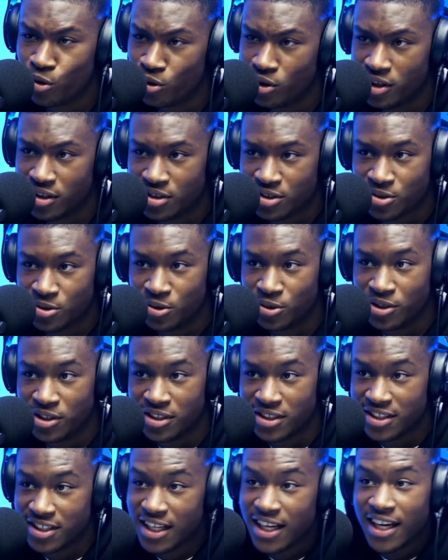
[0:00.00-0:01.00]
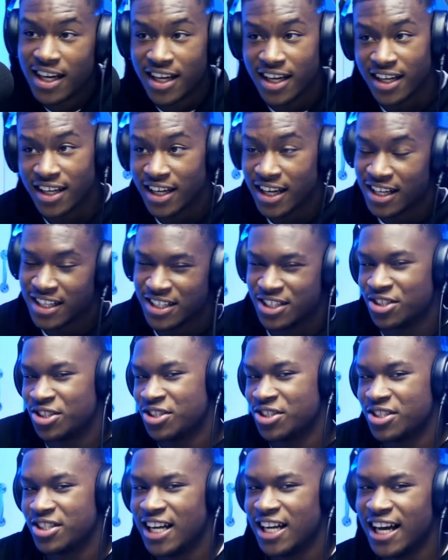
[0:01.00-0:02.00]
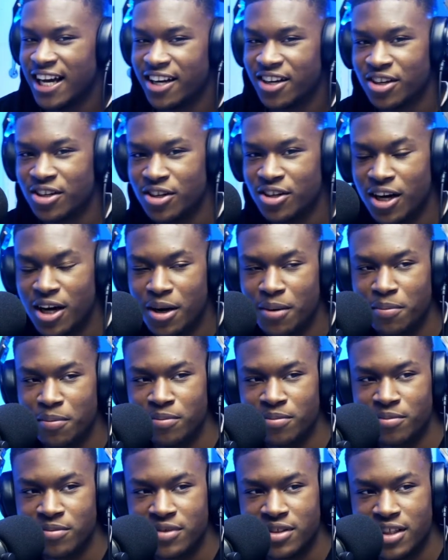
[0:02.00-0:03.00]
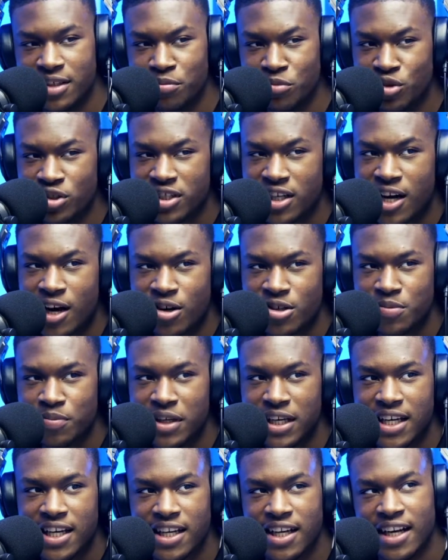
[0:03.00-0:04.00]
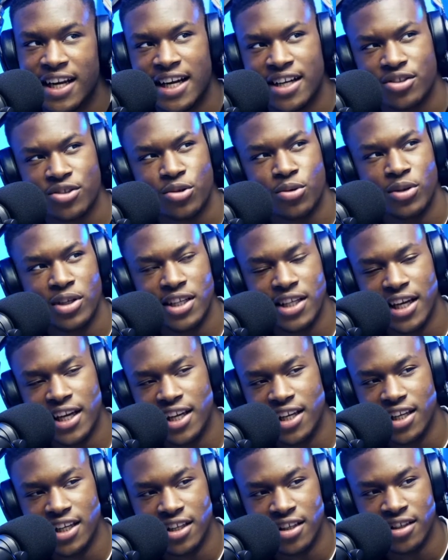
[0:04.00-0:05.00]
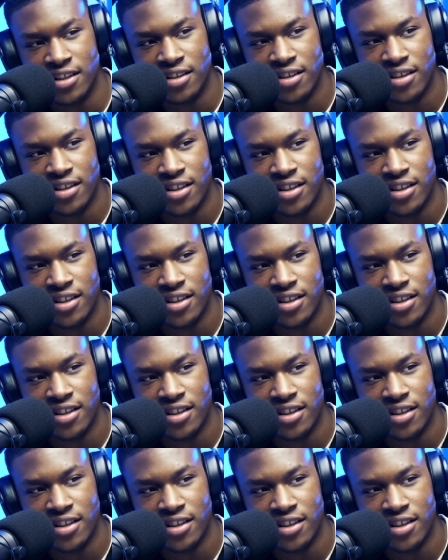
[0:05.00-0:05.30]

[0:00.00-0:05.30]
audience, the okay, audience. Yeah, okay. yeah, yeah. They just like um the music I was making in like 2018